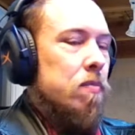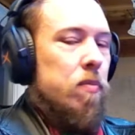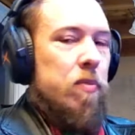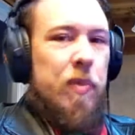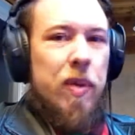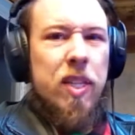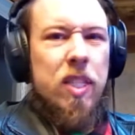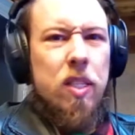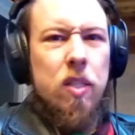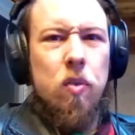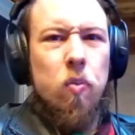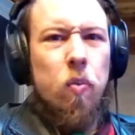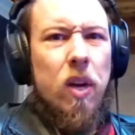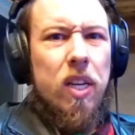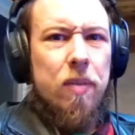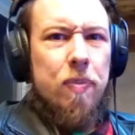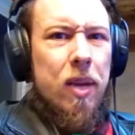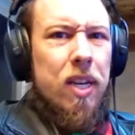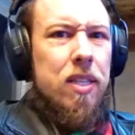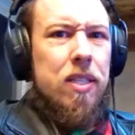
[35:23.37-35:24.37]
and white
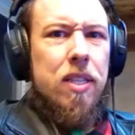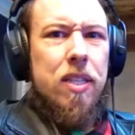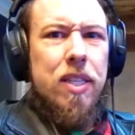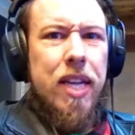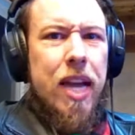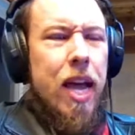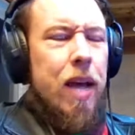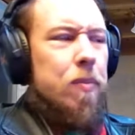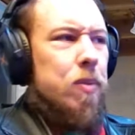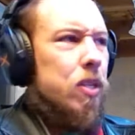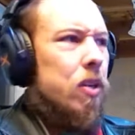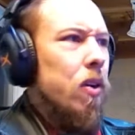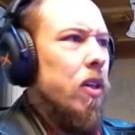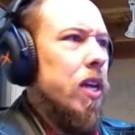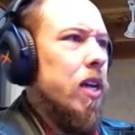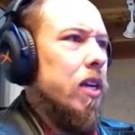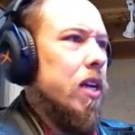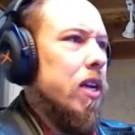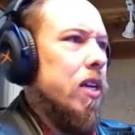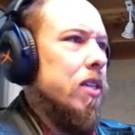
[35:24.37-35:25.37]
space and tabs and all
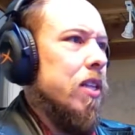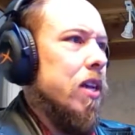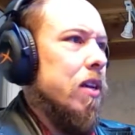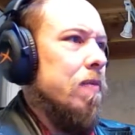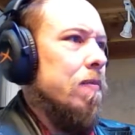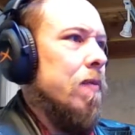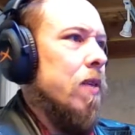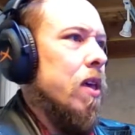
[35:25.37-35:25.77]
that kind of thing.